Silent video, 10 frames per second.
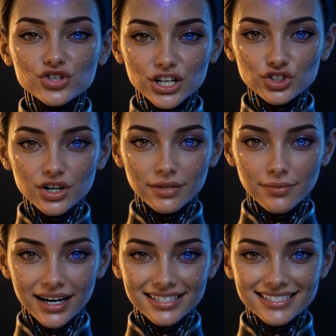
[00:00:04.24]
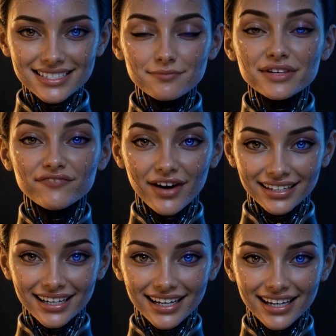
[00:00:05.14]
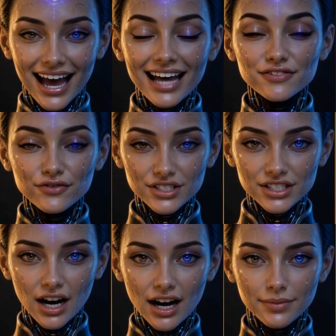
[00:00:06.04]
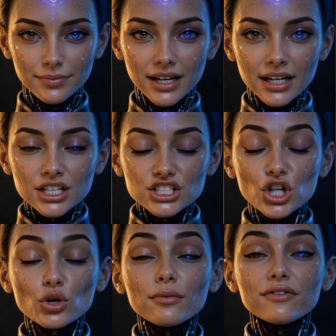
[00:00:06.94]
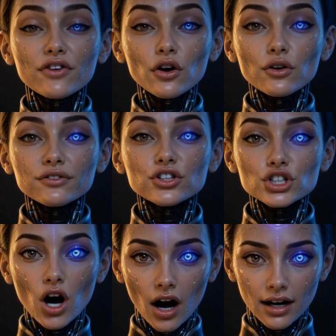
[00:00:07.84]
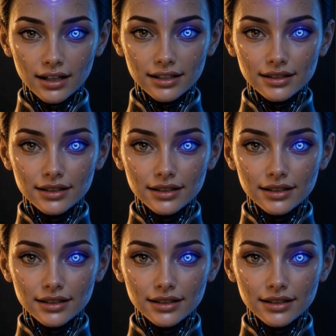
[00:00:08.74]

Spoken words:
stranger on a bus, be friendly, ask for the time, show them a photo of your dog.